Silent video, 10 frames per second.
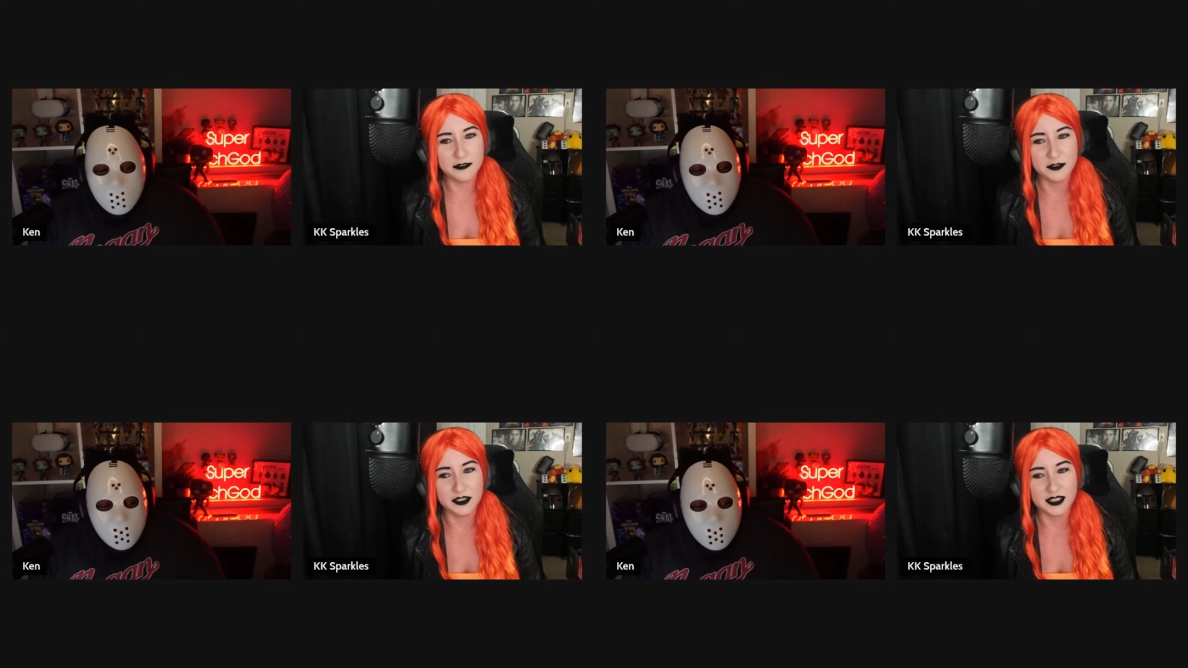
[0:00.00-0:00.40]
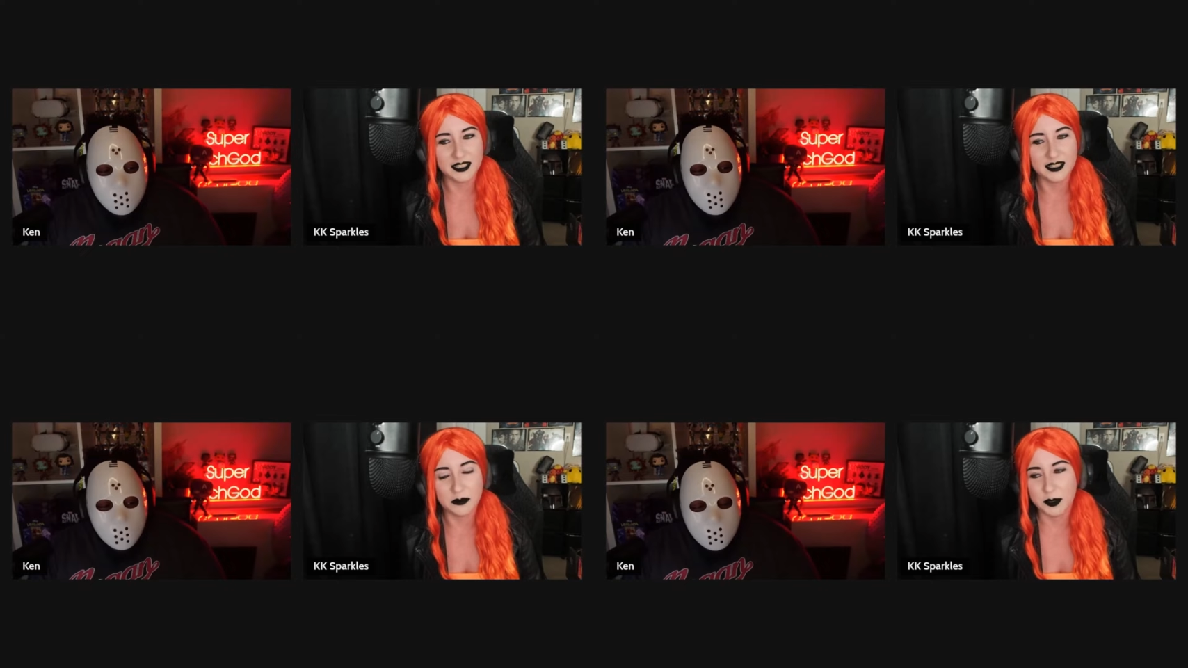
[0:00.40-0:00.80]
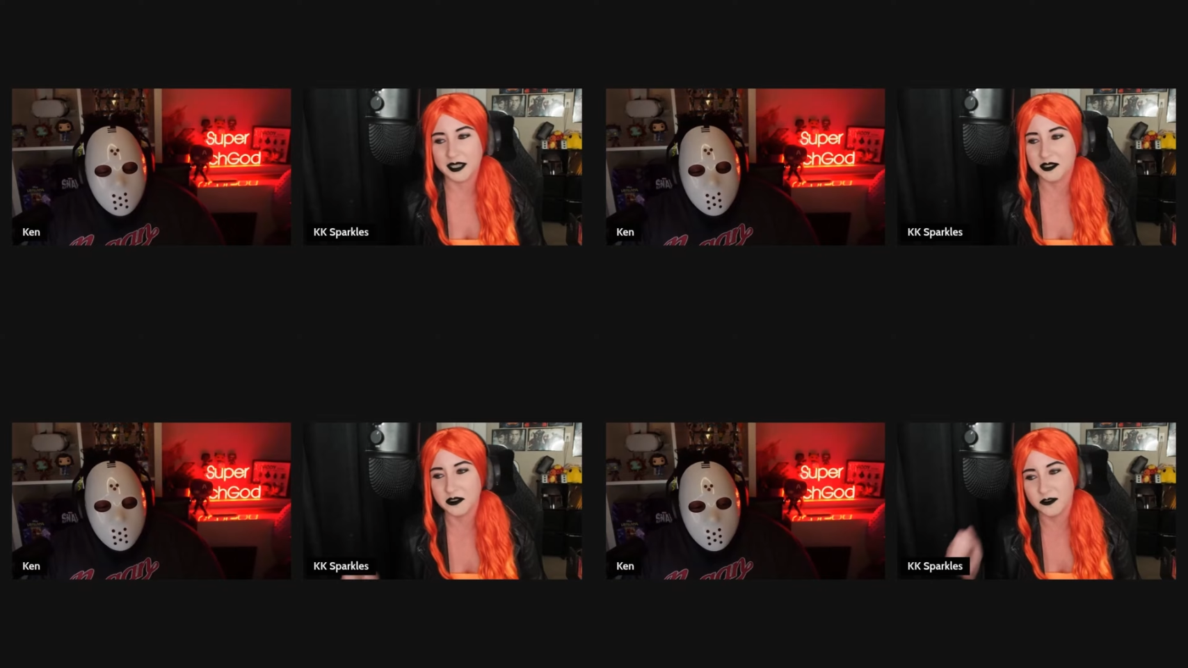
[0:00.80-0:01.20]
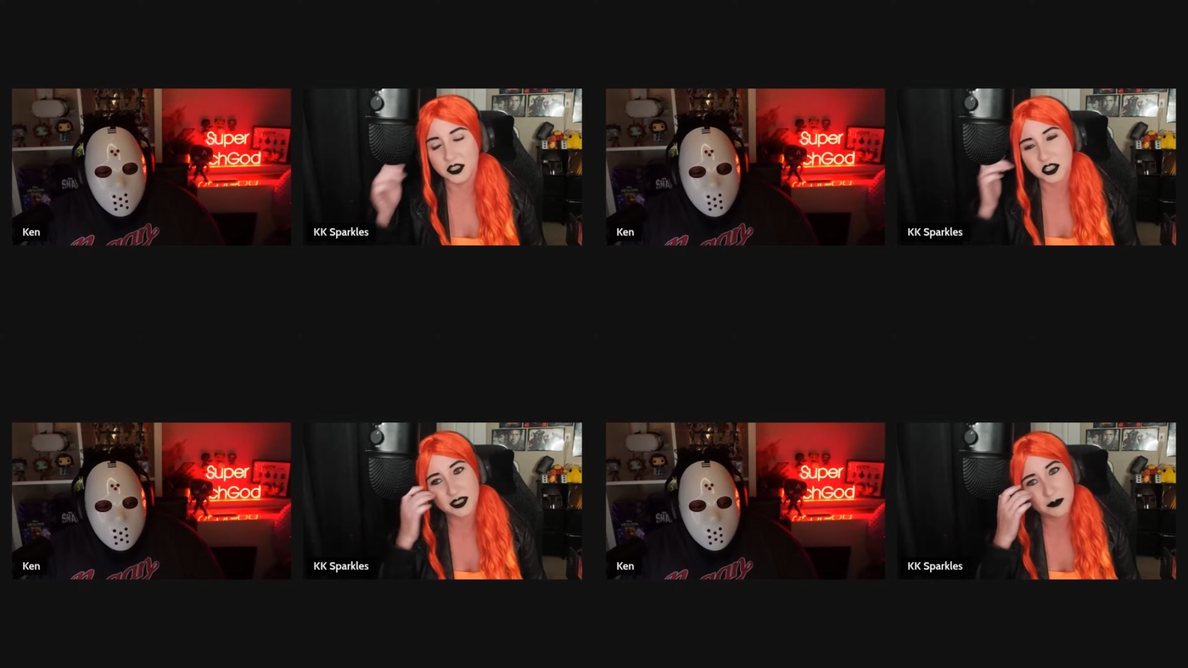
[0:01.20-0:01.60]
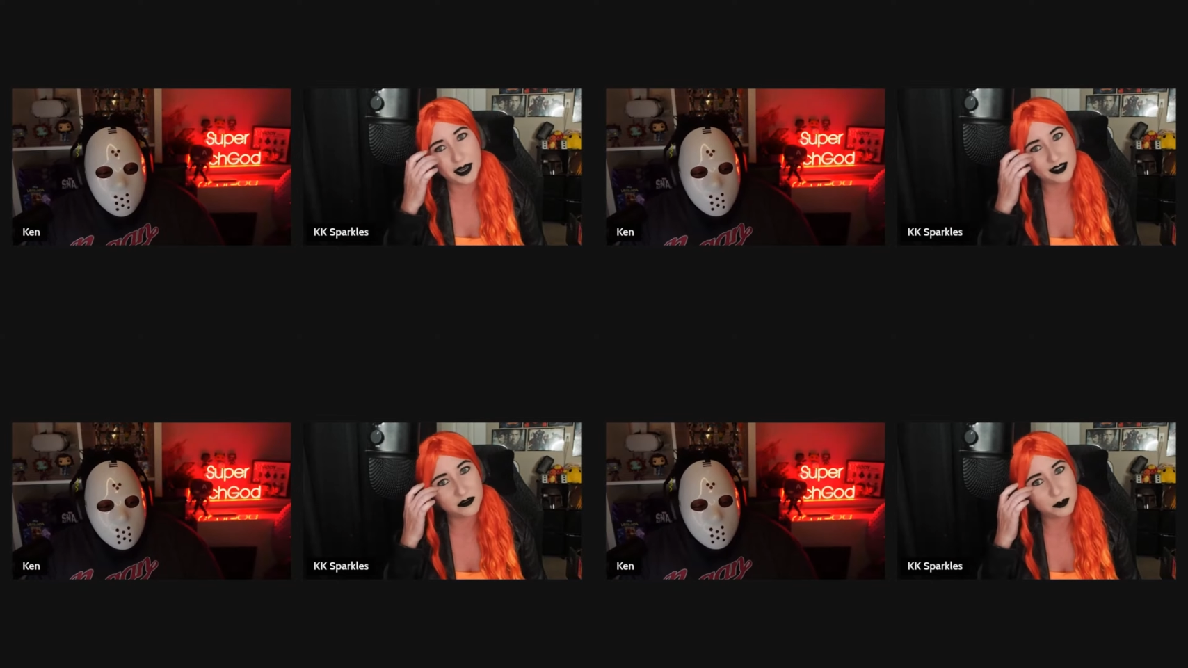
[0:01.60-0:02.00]
Speaker 1: feeling that Pixel Vision might
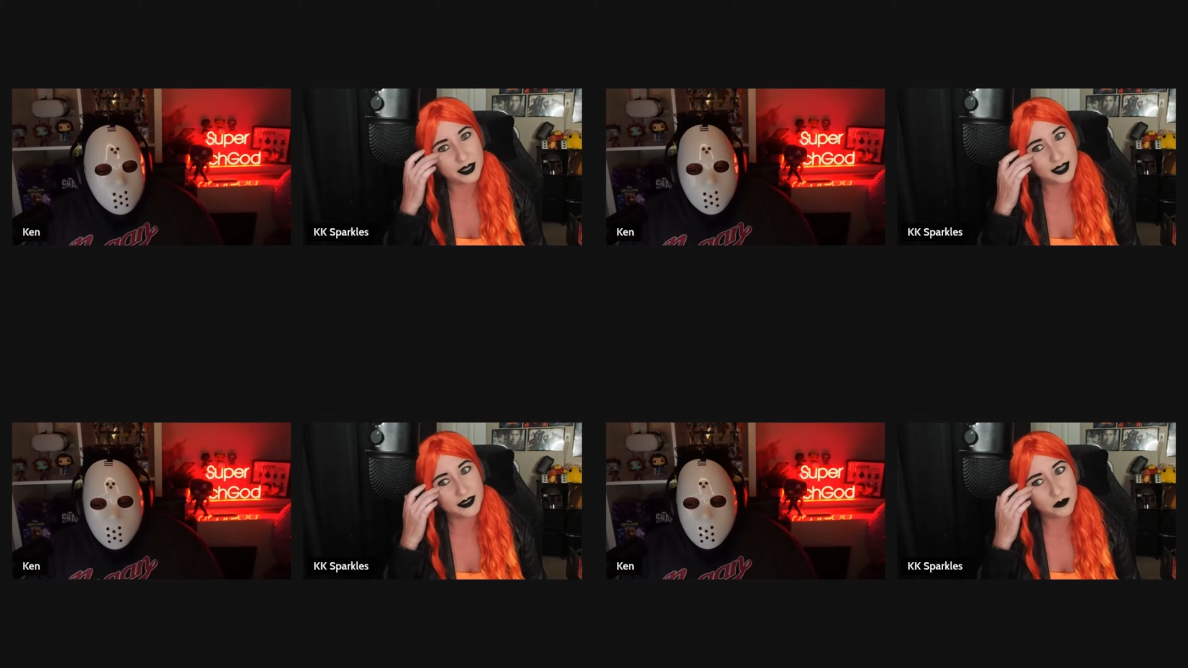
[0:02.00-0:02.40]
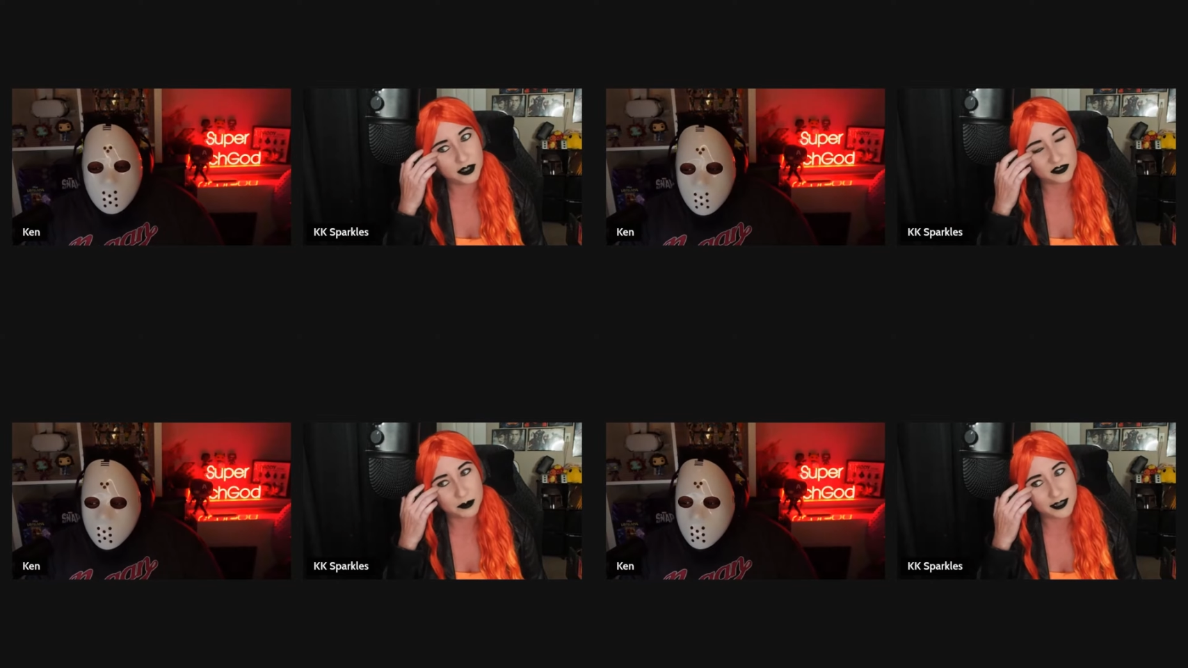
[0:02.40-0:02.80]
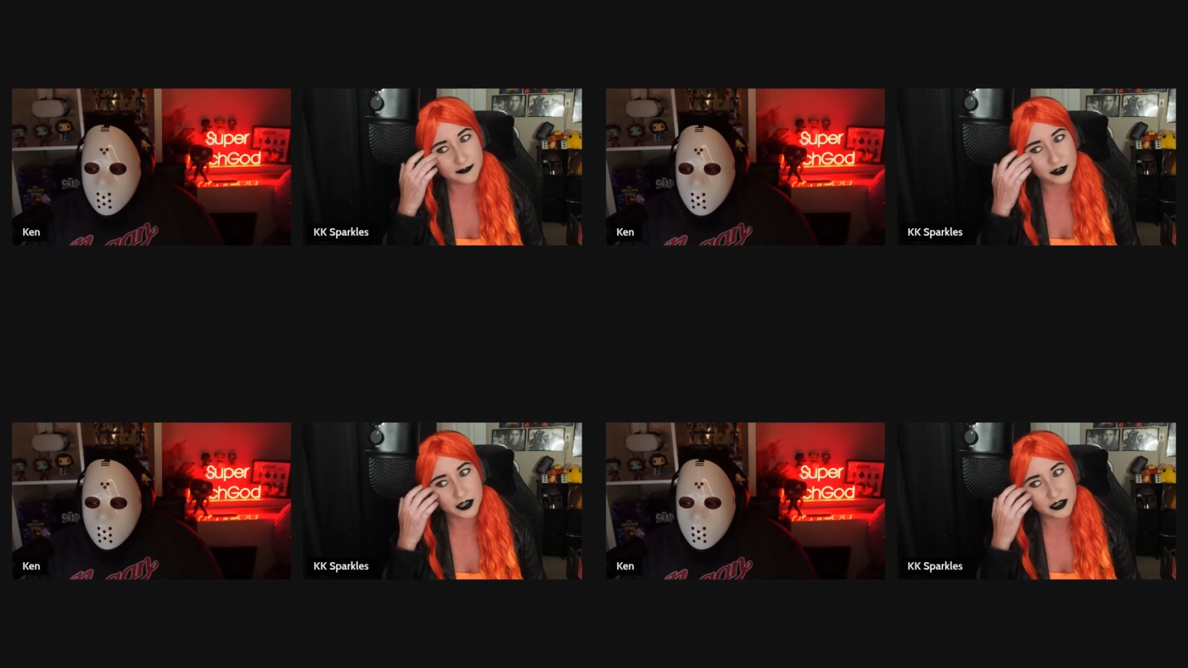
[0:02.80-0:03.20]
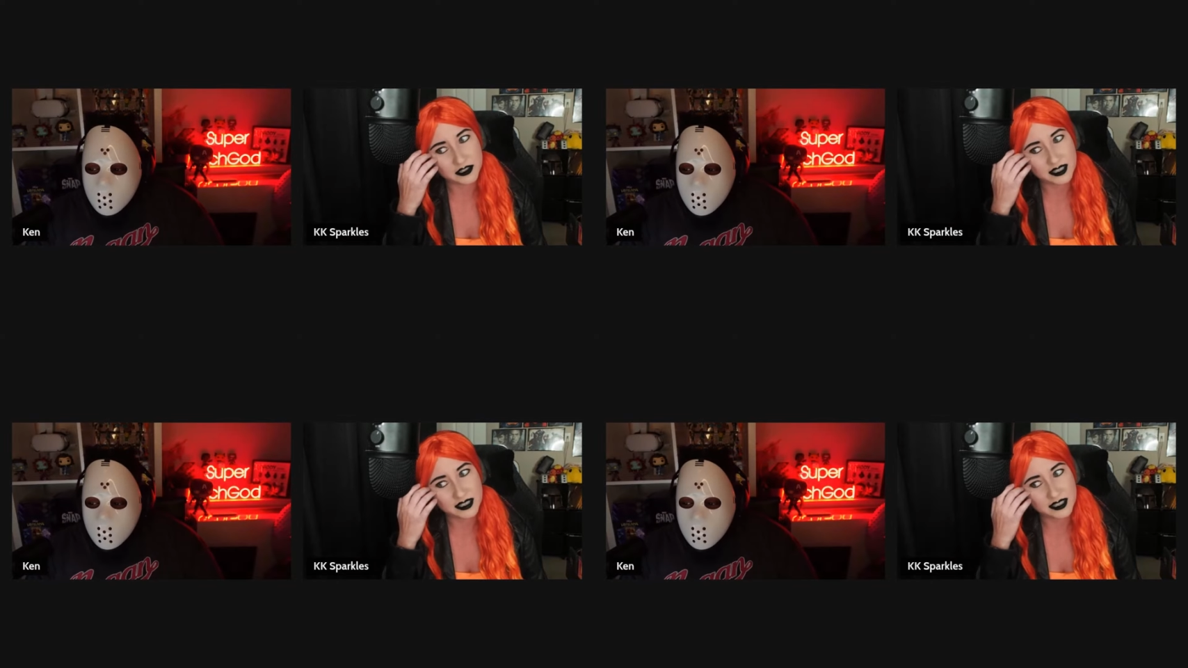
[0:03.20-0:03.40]
have been one of my first